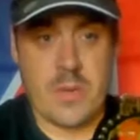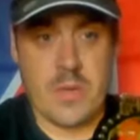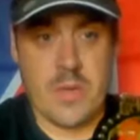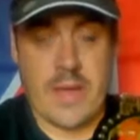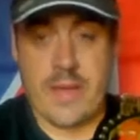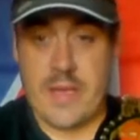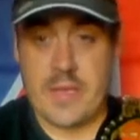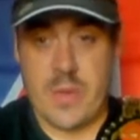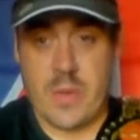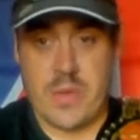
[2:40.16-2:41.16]

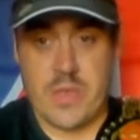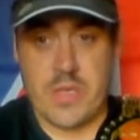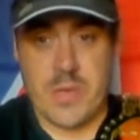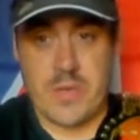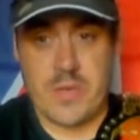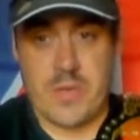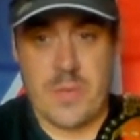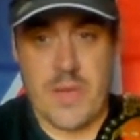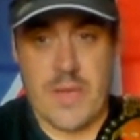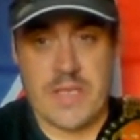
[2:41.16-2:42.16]
these were the ones that used
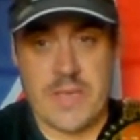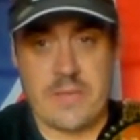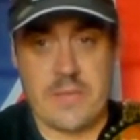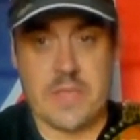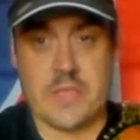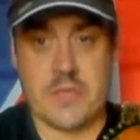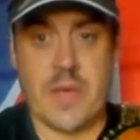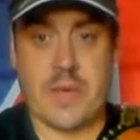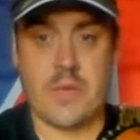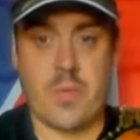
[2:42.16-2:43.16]
from 97 to
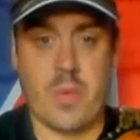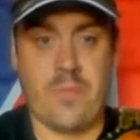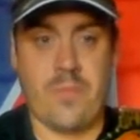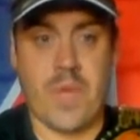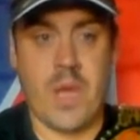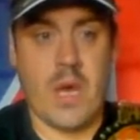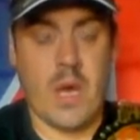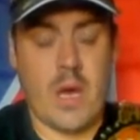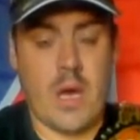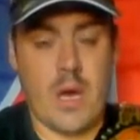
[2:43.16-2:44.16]
2001.
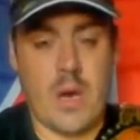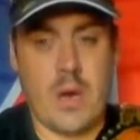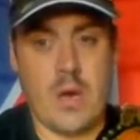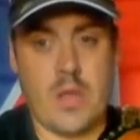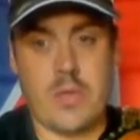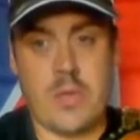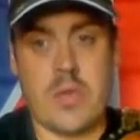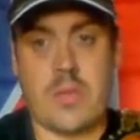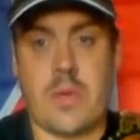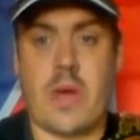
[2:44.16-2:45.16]

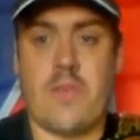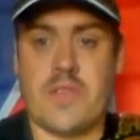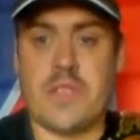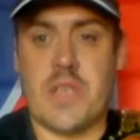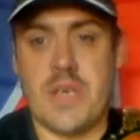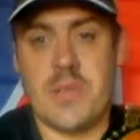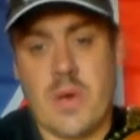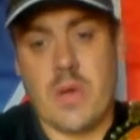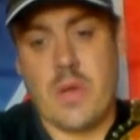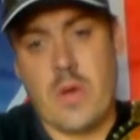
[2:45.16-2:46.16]
WWE, obviously, as
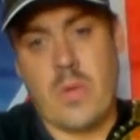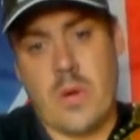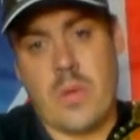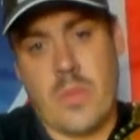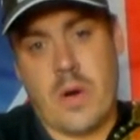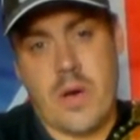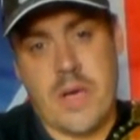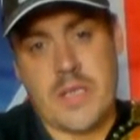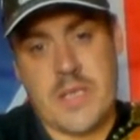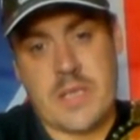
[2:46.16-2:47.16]
we all know, bought
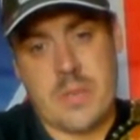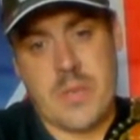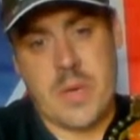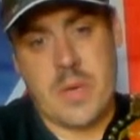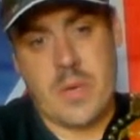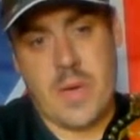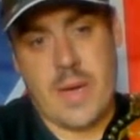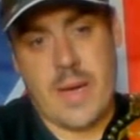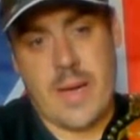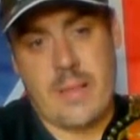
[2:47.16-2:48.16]
ECW,
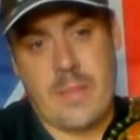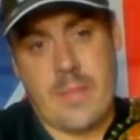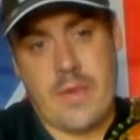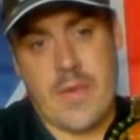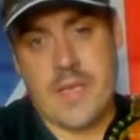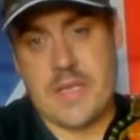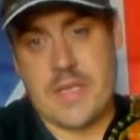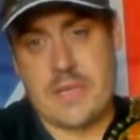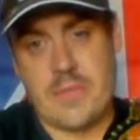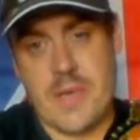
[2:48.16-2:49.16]
but they
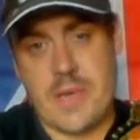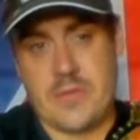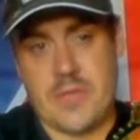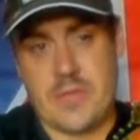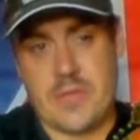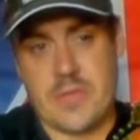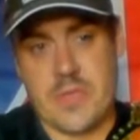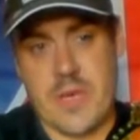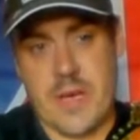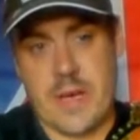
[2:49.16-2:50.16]
didn't reintroduce
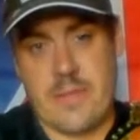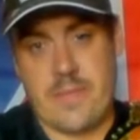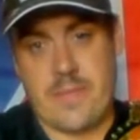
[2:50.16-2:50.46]
the